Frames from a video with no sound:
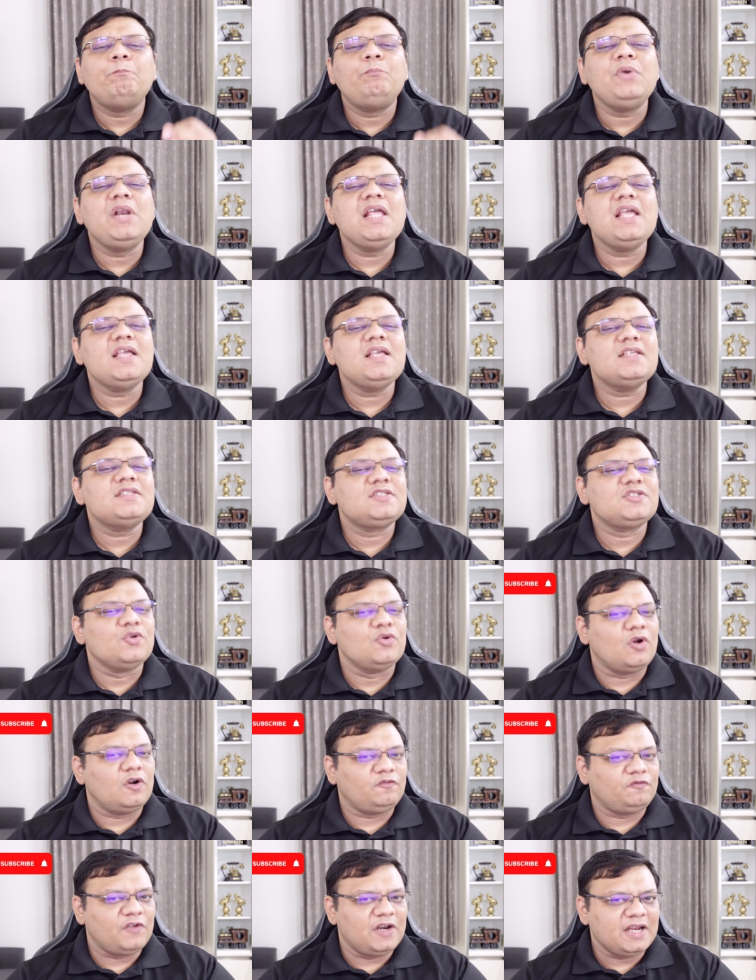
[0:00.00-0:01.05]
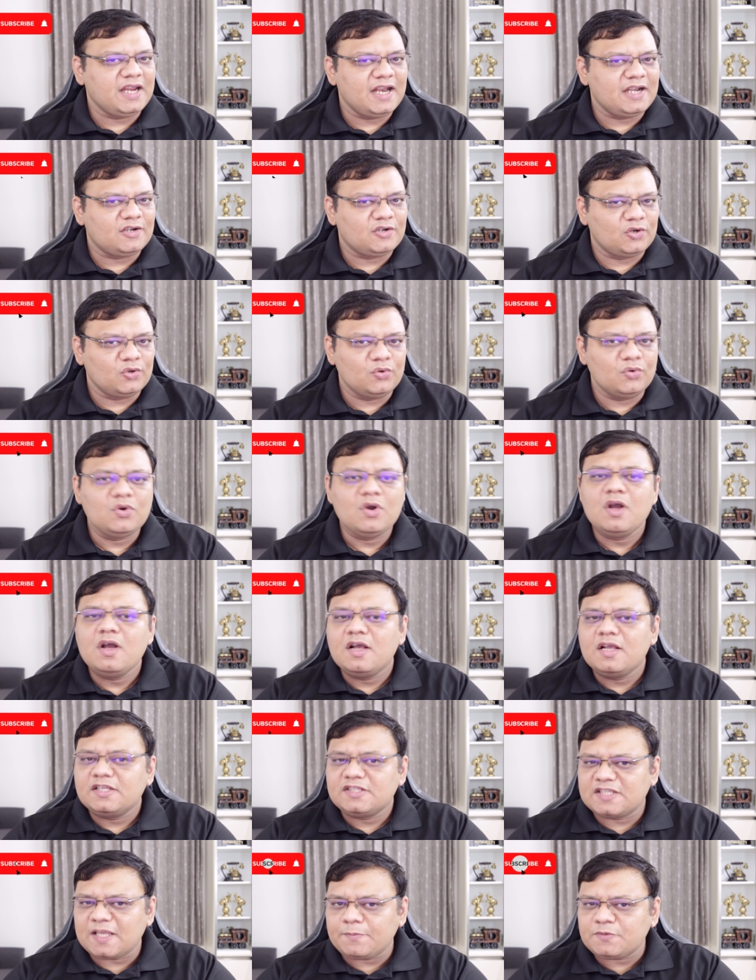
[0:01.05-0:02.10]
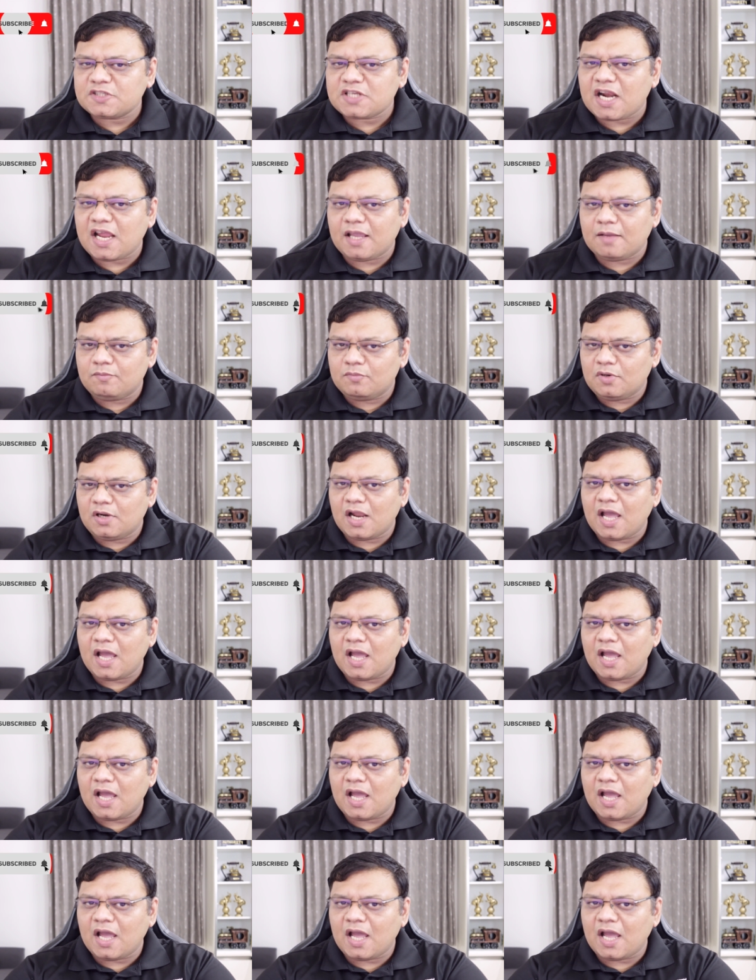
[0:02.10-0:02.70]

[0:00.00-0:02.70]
please do not forget to subscribe,